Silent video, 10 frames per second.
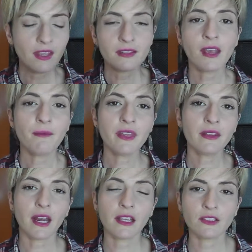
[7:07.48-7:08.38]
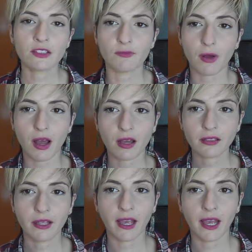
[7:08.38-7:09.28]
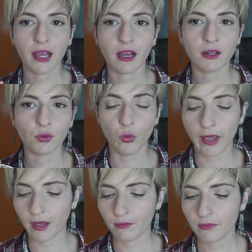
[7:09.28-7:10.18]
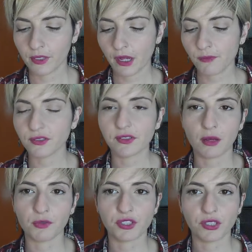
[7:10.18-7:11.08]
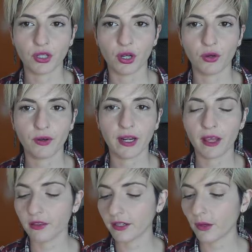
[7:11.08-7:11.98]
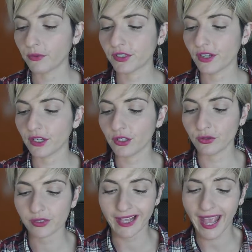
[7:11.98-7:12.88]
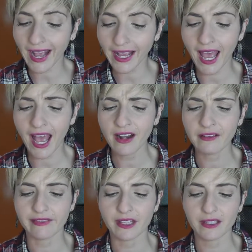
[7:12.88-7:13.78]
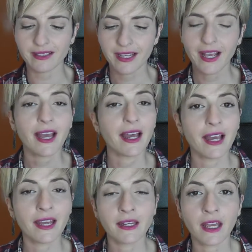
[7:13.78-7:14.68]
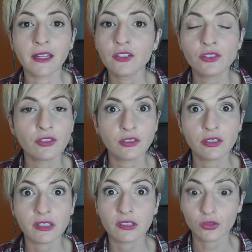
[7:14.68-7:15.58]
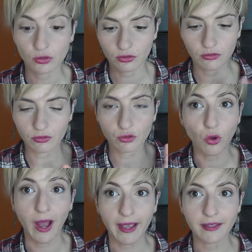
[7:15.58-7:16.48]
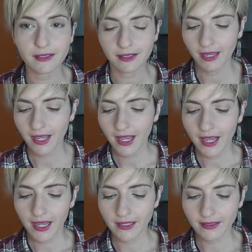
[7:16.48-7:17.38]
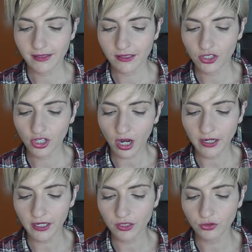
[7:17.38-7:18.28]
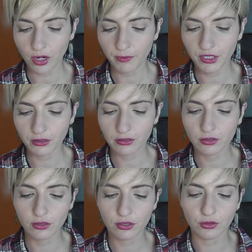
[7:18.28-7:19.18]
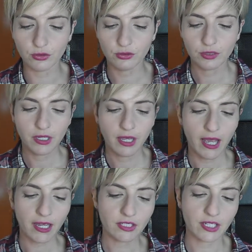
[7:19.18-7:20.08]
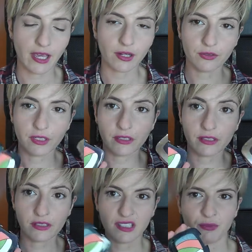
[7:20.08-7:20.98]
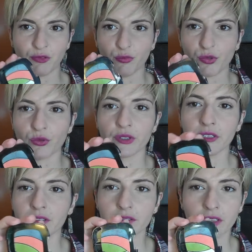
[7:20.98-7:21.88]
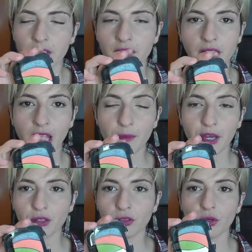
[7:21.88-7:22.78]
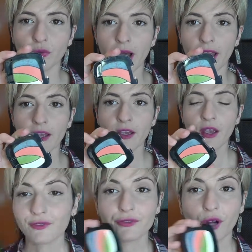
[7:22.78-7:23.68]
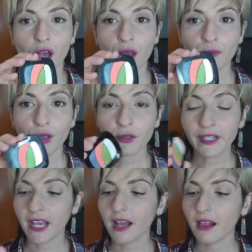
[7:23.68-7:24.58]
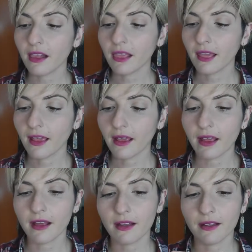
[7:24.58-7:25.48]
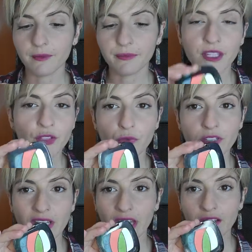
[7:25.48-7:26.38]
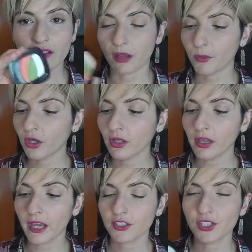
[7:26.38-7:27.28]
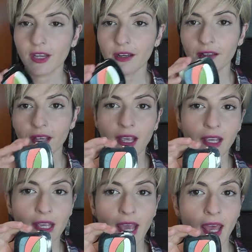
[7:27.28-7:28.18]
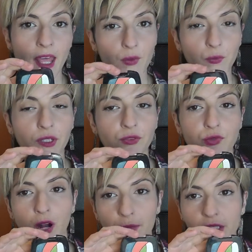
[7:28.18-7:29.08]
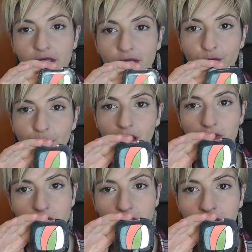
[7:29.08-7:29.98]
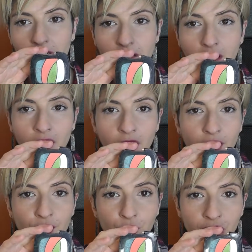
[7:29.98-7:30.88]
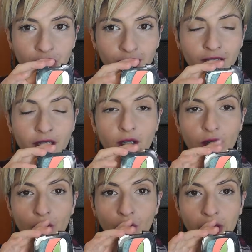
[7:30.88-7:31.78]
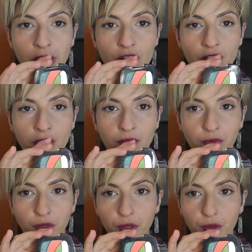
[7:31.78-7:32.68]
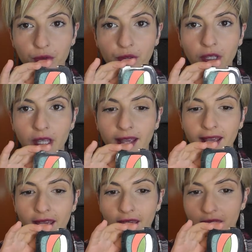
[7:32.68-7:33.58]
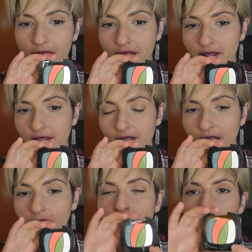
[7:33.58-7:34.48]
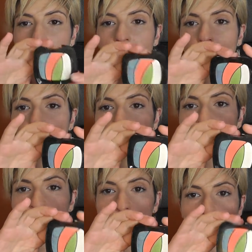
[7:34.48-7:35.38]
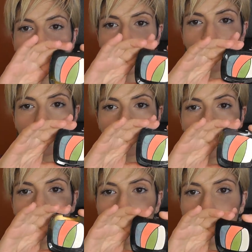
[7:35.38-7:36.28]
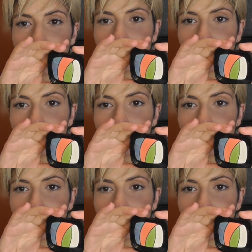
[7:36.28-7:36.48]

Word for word: Something that I just bought on a whim a couple summers ago, and I thought I was gonna use the heck out of this, and I just used this twice. It's this shocking tropical tutu eyeshadow that it's even broken, the cap, I don't know why, from L'Oreal. This was a summer collection, yeah, real tropical, whatever, green, orange, blue, and this, and it's all shimmer. It